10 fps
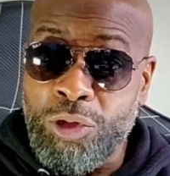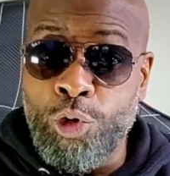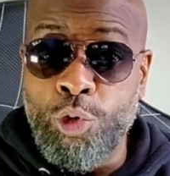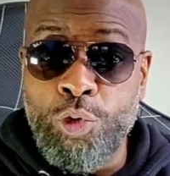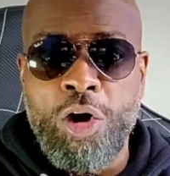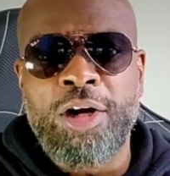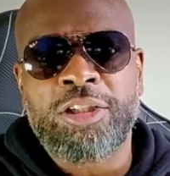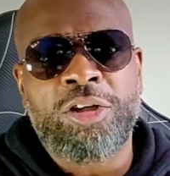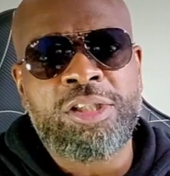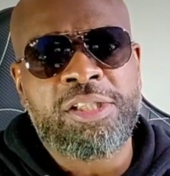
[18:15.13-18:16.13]
who are
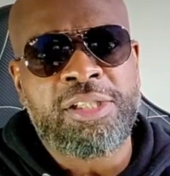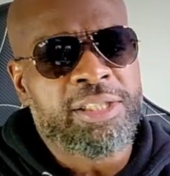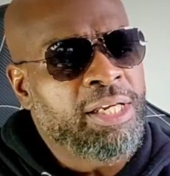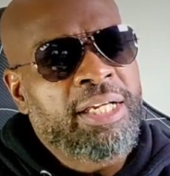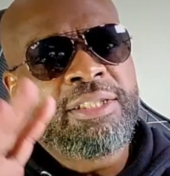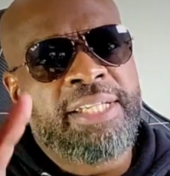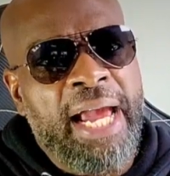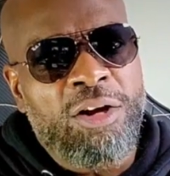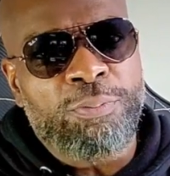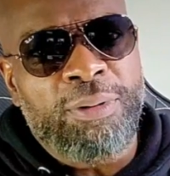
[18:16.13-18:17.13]
encouraging this,
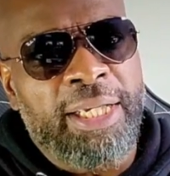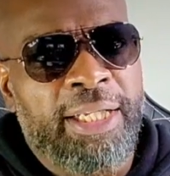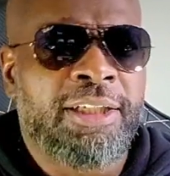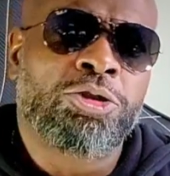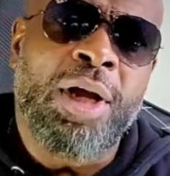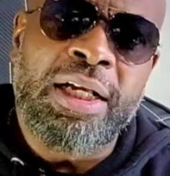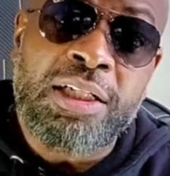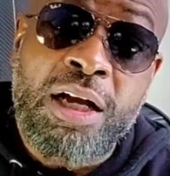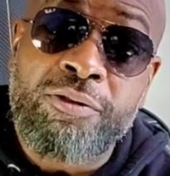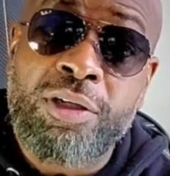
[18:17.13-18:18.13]
downplaying it, trying to
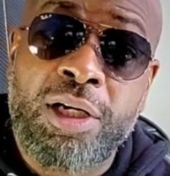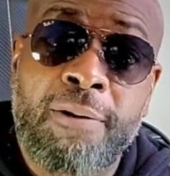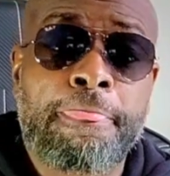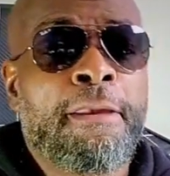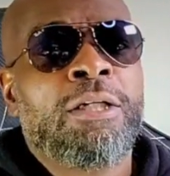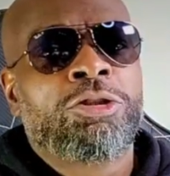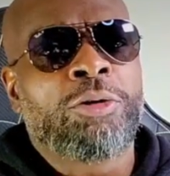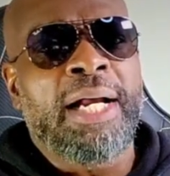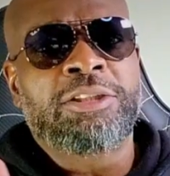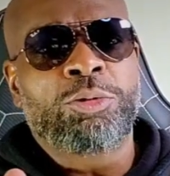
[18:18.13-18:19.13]
cover it up,
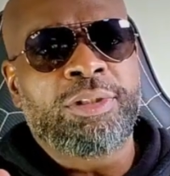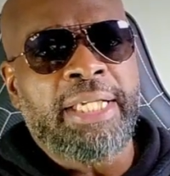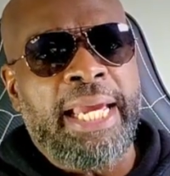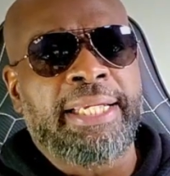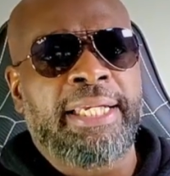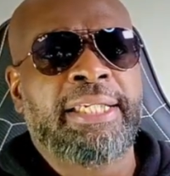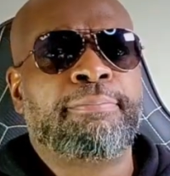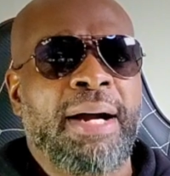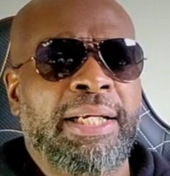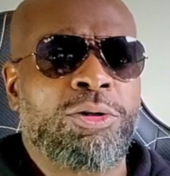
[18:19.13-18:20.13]
trying to attack
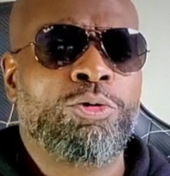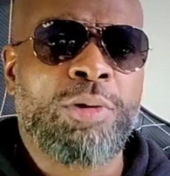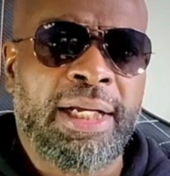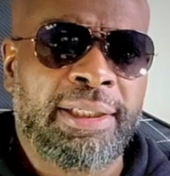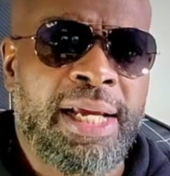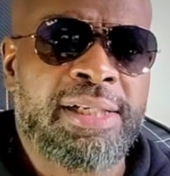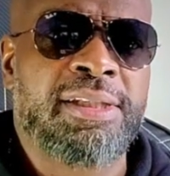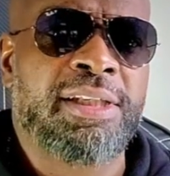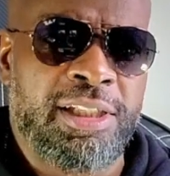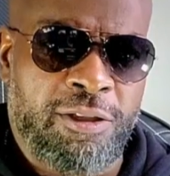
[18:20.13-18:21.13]
anybody who
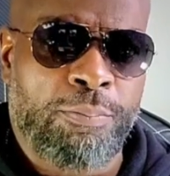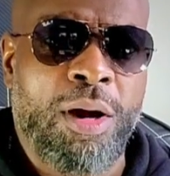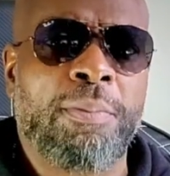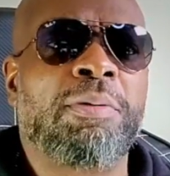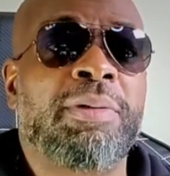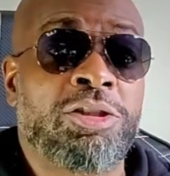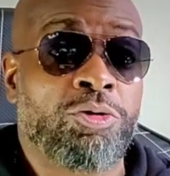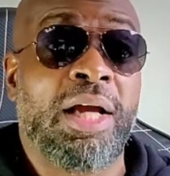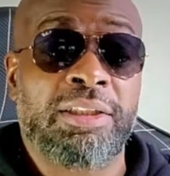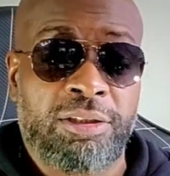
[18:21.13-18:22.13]
recognizes it's a problem and
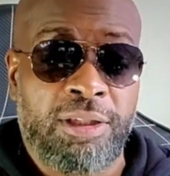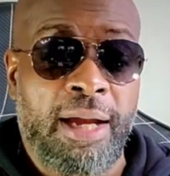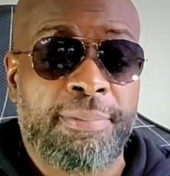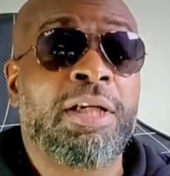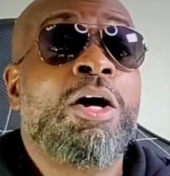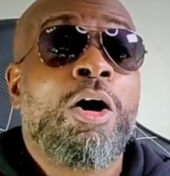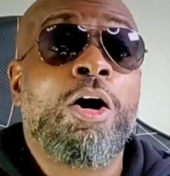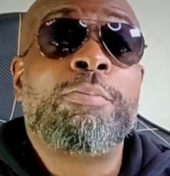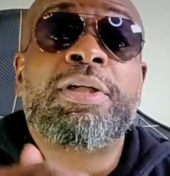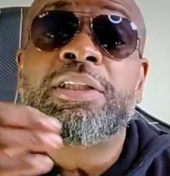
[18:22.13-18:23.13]
trying to stop it,
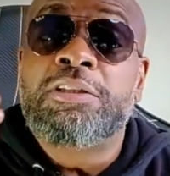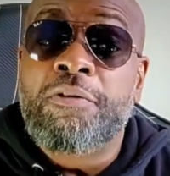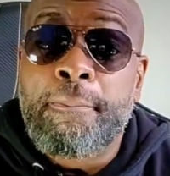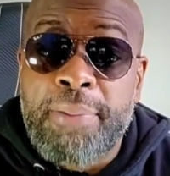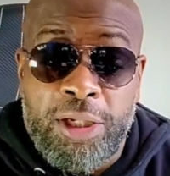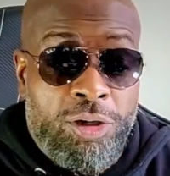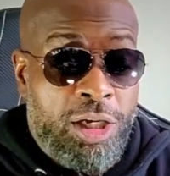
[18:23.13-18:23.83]
all because of a bigger